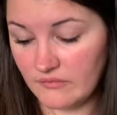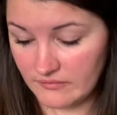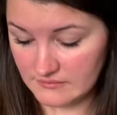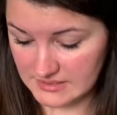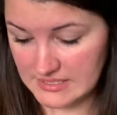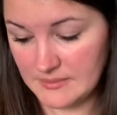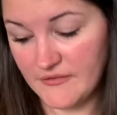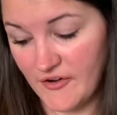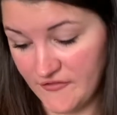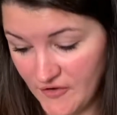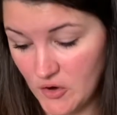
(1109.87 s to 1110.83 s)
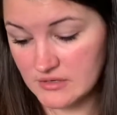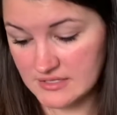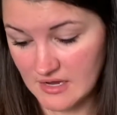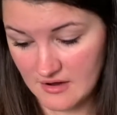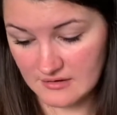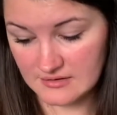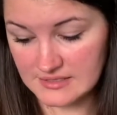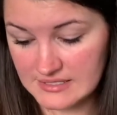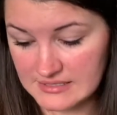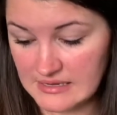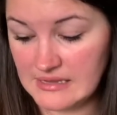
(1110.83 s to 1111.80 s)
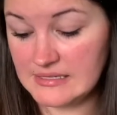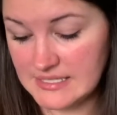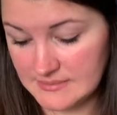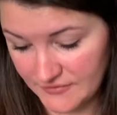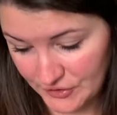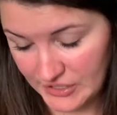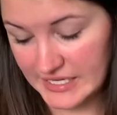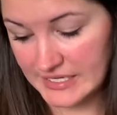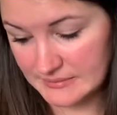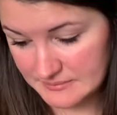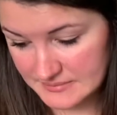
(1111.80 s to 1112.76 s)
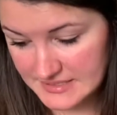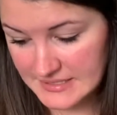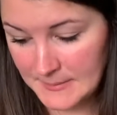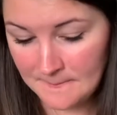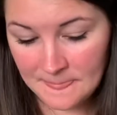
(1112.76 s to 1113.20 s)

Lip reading: some of our folk songs and some of our hymns,